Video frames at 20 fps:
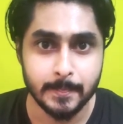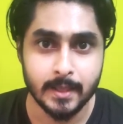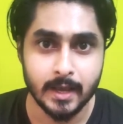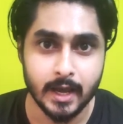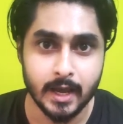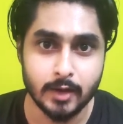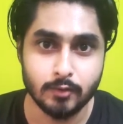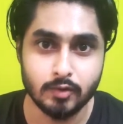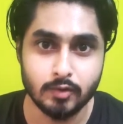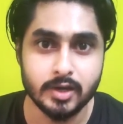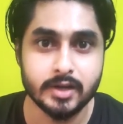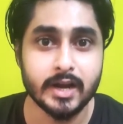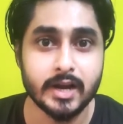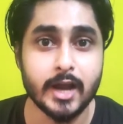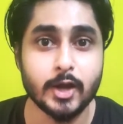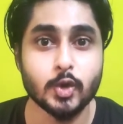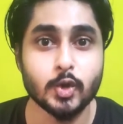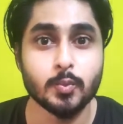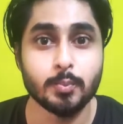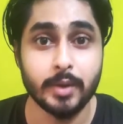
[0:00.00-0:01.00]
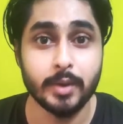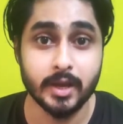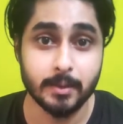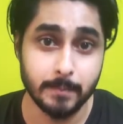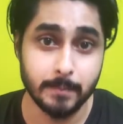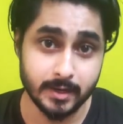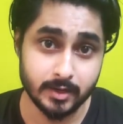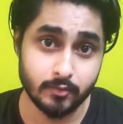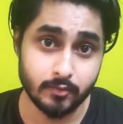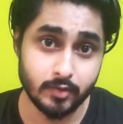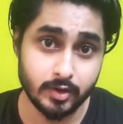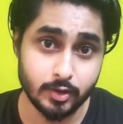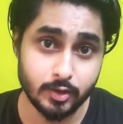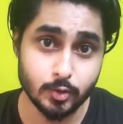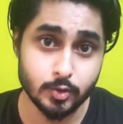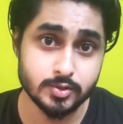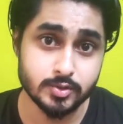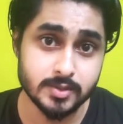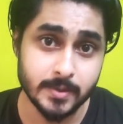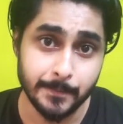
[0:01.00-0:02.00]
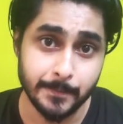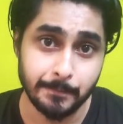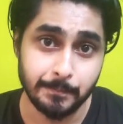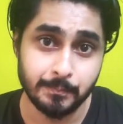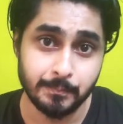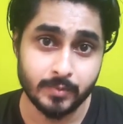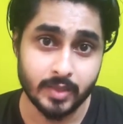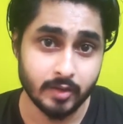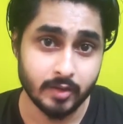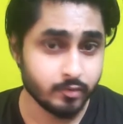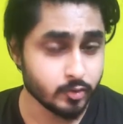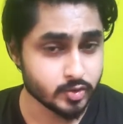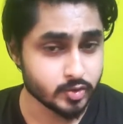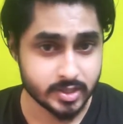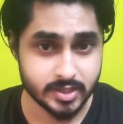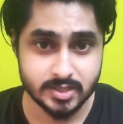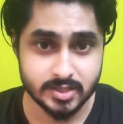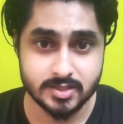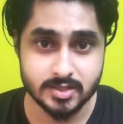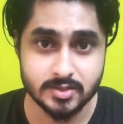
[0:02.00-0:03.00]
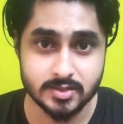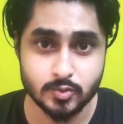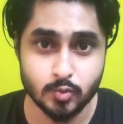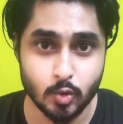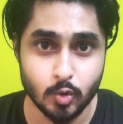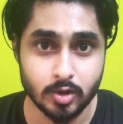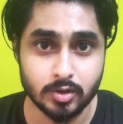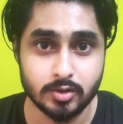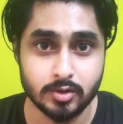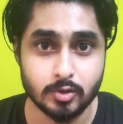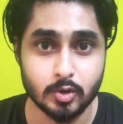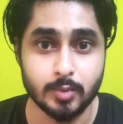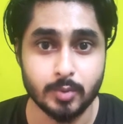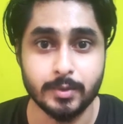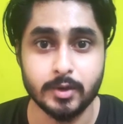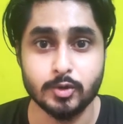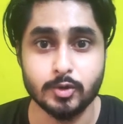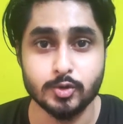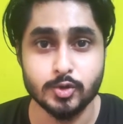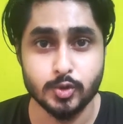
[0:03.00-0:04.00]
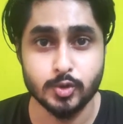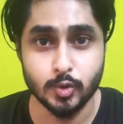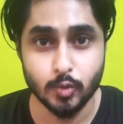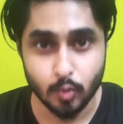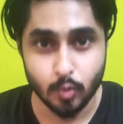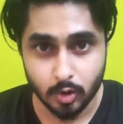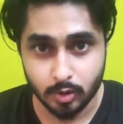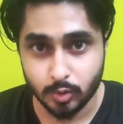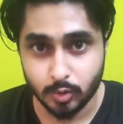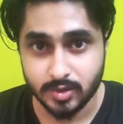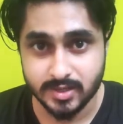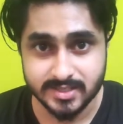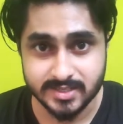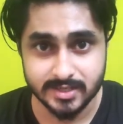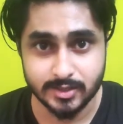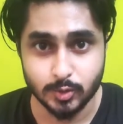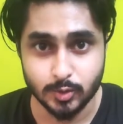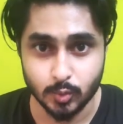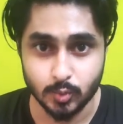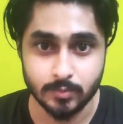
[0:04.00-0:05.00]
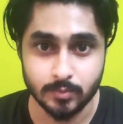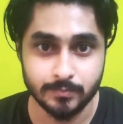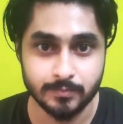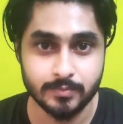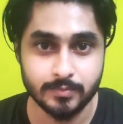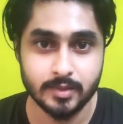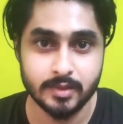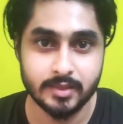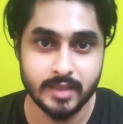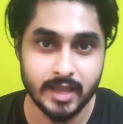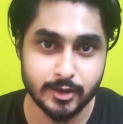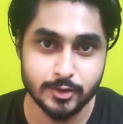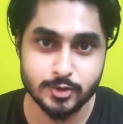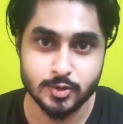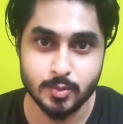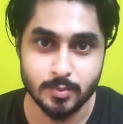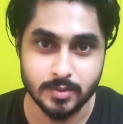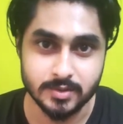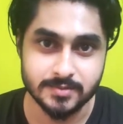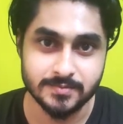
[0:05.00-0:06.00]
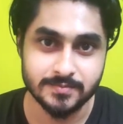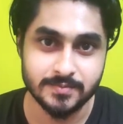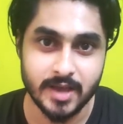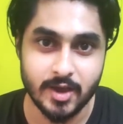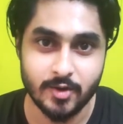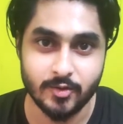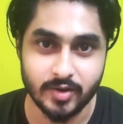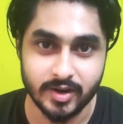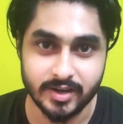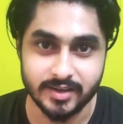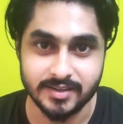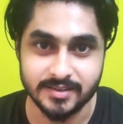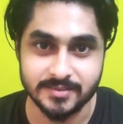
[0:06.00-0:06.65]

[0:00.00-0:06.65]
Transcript: and we'll try to make better videos if you suggest us what topic you want to listen to. Thank you so much. Have a great